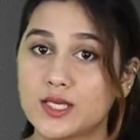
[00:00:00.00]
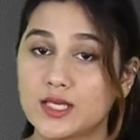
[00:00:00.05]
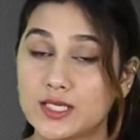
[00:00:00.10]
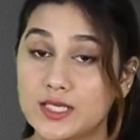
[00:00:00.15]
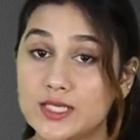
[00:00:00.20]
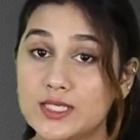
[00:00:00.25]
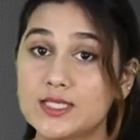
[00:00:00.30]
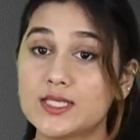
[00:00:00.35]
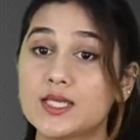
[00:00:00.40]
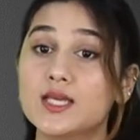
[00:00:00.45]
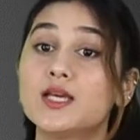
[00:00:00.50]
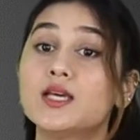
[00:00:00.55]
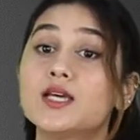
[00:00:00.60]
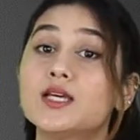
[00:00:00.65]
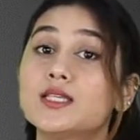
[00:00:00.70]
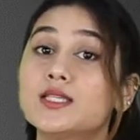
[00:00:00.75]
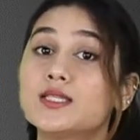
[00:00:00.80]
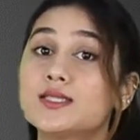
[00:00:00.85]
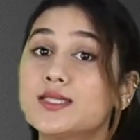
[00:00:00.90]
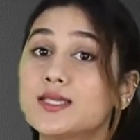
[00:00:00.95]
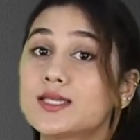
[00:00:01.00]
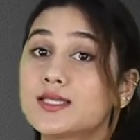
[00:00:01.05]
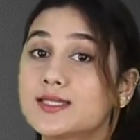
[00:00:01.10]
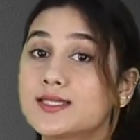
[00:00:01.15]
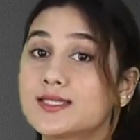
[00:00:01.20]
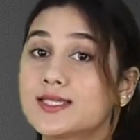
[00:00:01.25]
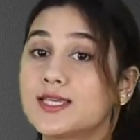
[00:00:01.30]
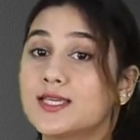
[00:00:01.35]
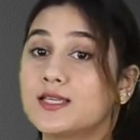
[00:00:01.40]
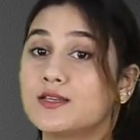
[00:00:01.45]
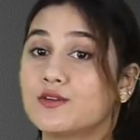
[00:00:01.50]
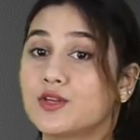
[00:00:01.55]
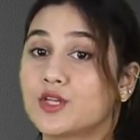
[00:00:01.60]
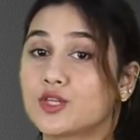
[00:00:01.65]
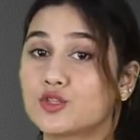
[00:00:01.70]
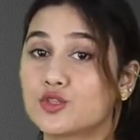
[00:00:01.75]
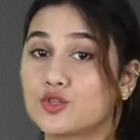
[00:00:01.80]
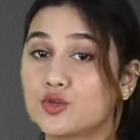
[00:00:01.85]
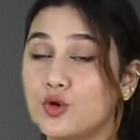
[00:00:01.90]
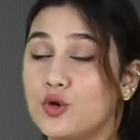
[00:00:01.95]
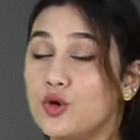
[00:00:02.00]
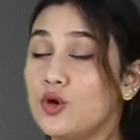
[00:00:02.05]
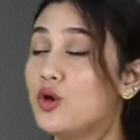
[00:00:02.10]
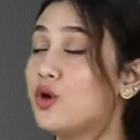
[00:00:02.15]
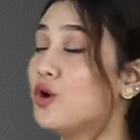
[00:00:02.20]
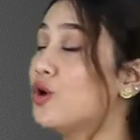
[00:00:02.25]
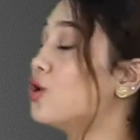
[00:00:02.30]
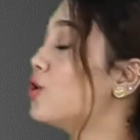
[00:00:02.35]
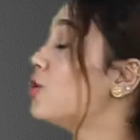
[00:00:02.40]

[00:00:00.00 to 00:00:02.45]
is 16 ratio